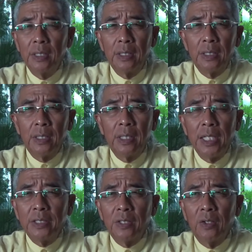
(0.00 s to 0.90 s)
and
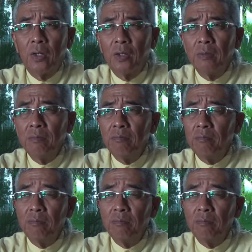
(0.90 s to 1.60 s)
later on